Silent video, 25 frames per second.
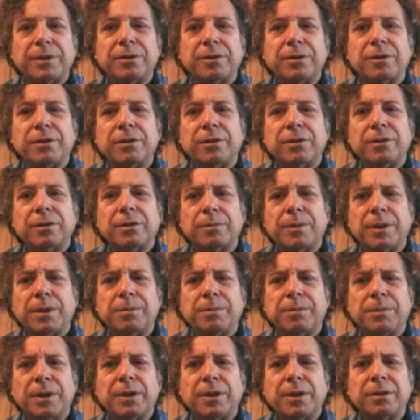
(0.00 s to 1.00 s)
to know
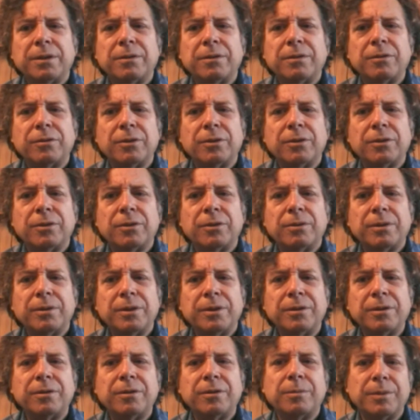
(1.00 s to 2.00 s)
my mind so
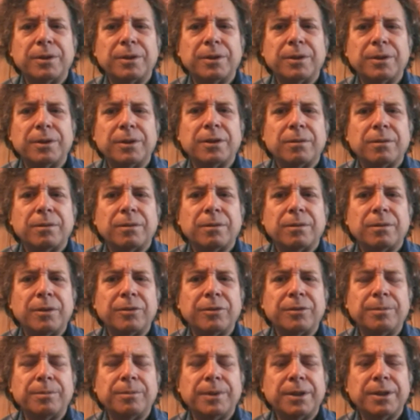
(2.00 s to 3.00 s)
intimately while I
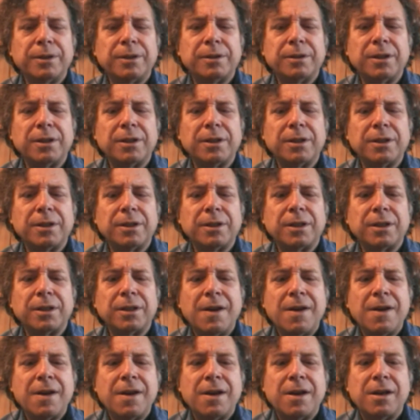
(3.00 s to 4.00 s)
was meditating.
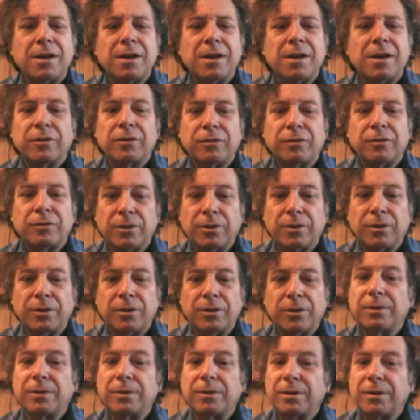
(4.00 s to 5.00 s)

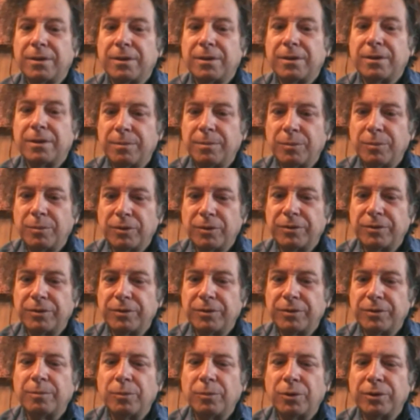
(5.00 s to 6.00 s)
So I moved
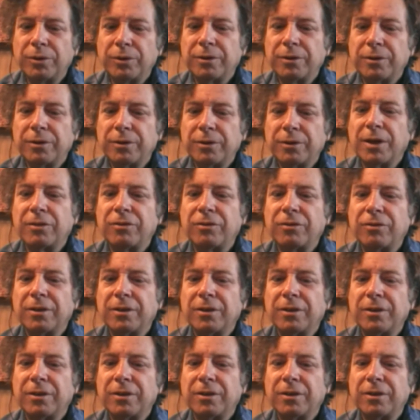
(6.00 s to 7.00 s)
in more in the direction
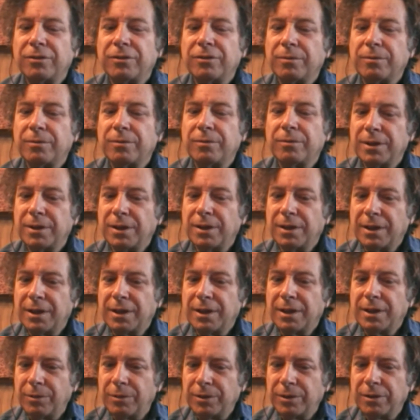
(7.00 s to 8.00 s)
of just really
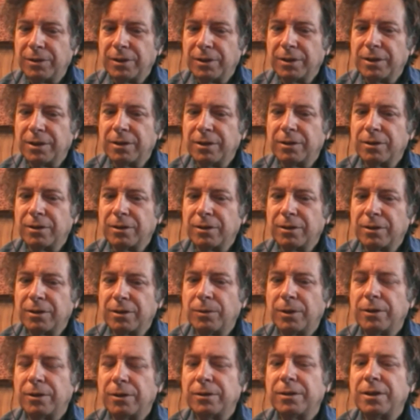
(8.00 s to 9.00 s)
allowing thinking to
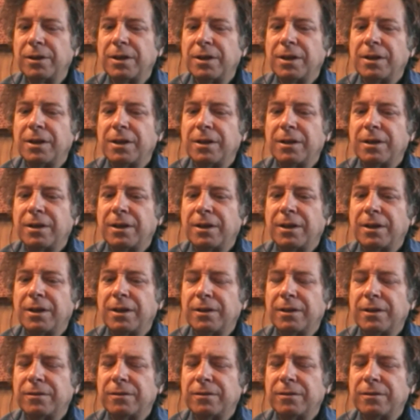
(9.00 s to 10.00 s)
go on,
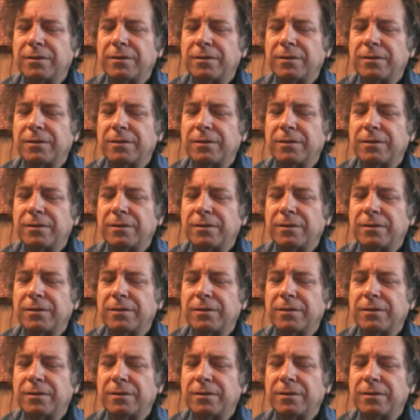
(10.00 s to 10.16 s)
and